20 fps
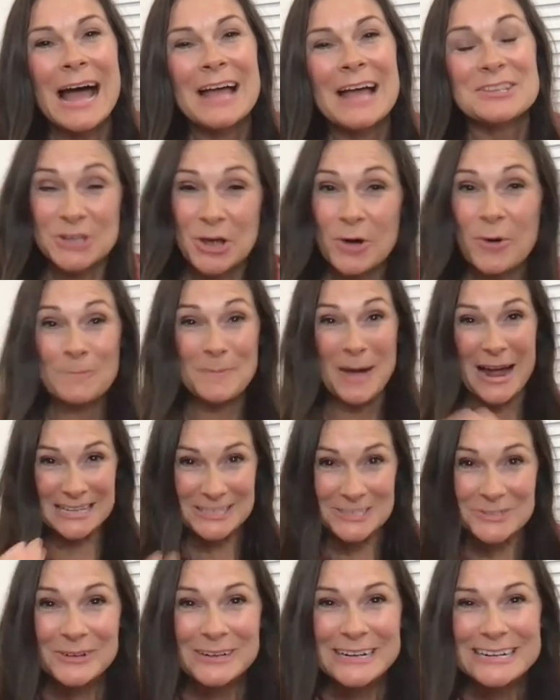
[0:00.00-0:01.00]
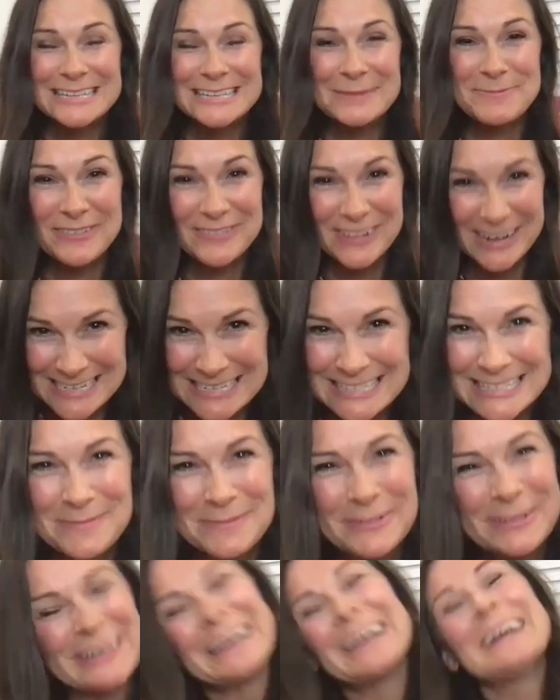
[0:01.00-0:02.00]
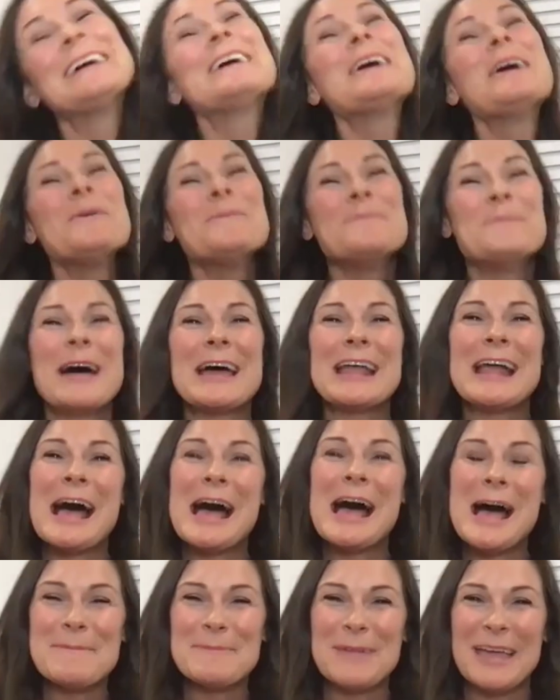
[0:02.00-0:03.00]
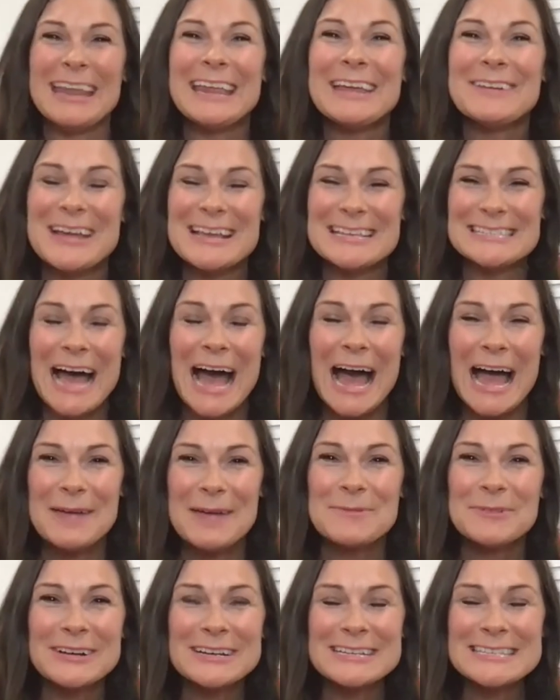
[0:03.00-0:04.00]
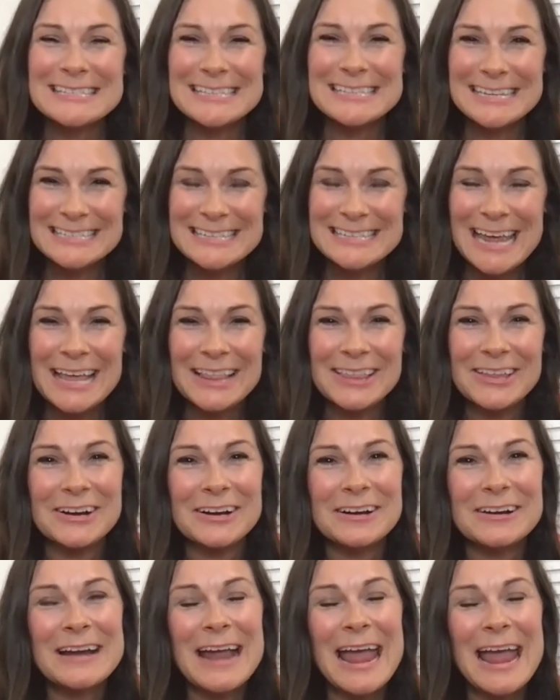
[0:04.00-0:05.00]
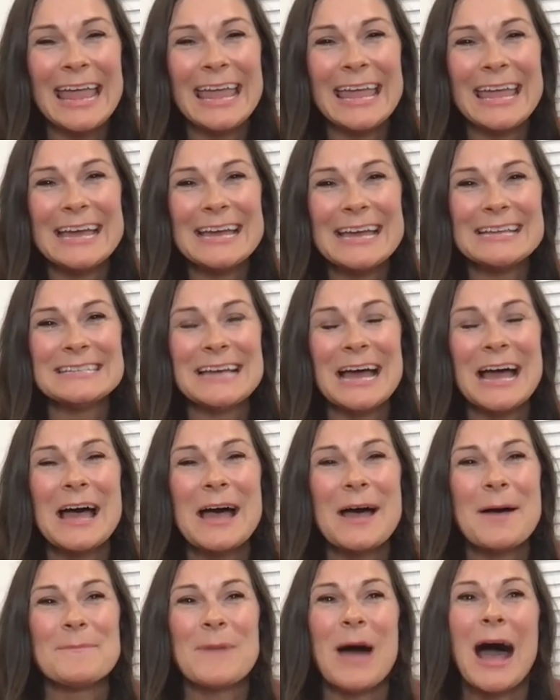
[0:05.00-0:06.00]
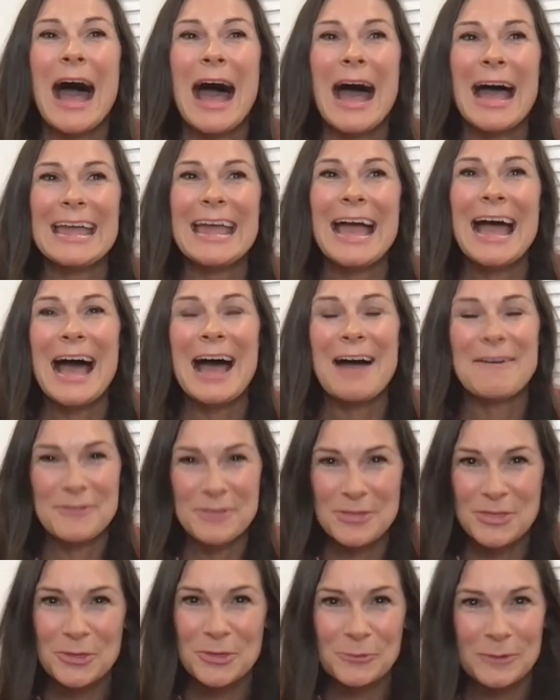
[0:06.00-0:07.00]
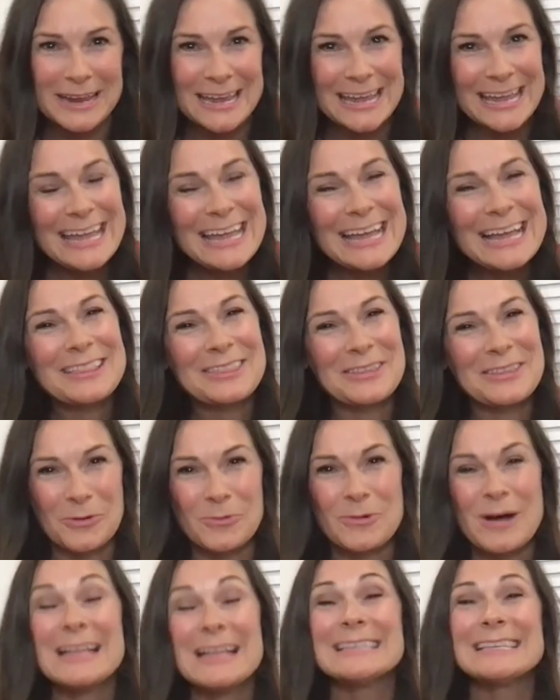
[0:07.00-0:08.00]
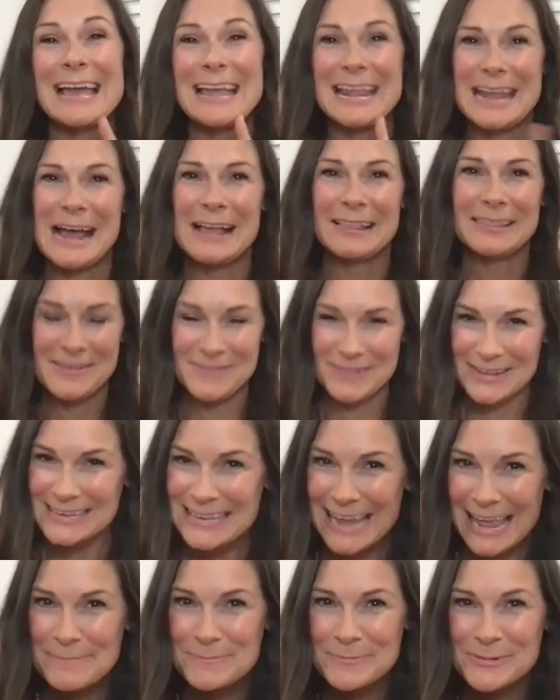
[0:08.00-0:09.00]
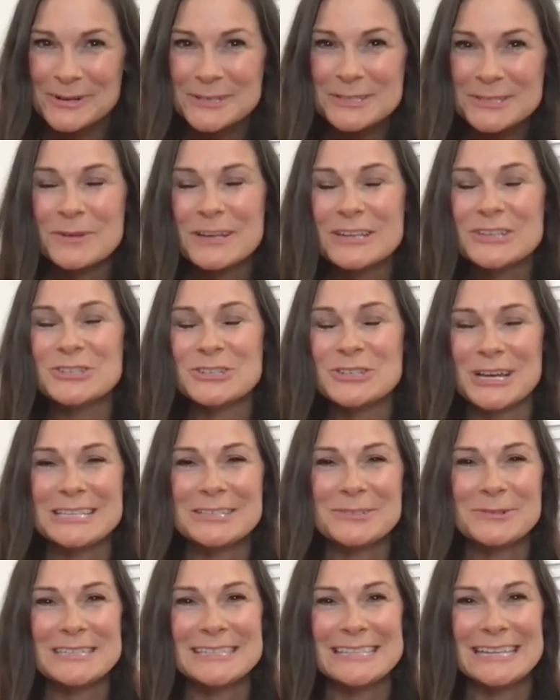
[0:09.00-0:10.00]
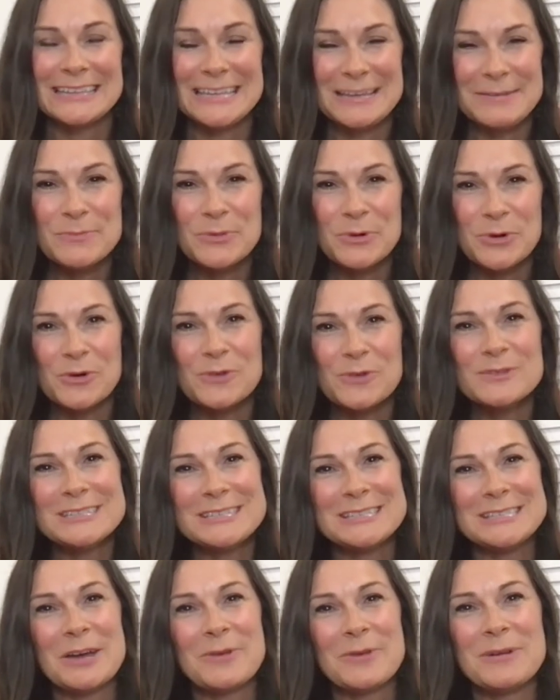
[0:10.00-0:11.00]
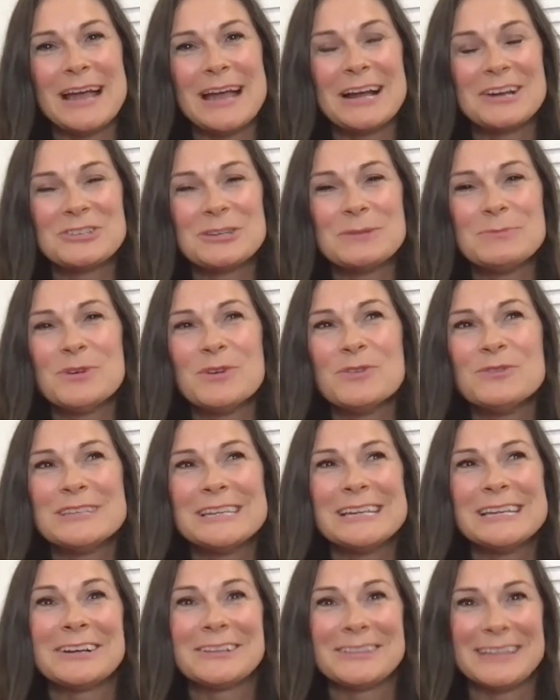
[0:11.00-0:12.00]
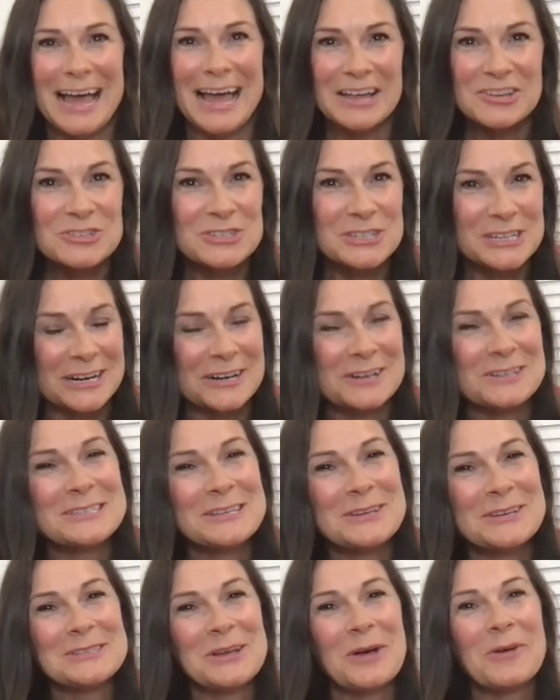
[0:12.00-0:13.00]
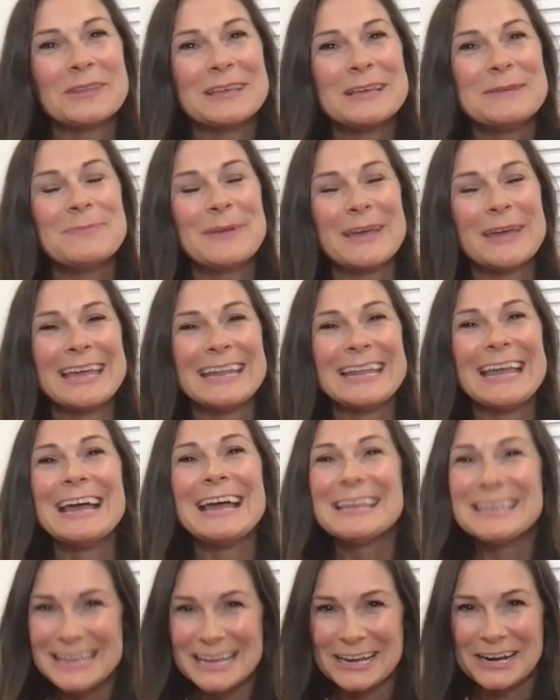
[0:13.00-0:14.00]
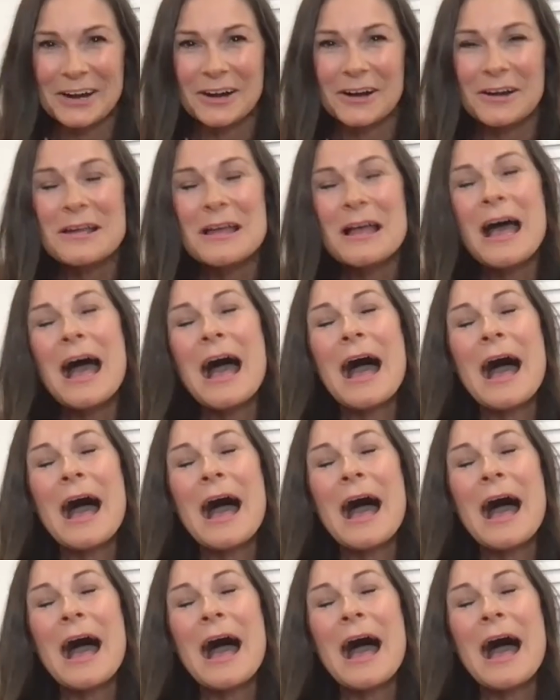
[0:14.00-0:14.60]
so my story is going to be very similar. But anyways, I'm Christine Taylor, and I have three little ones, and I live in Naples. We just recently moved, so we actually moved here last year. So it's only been a year.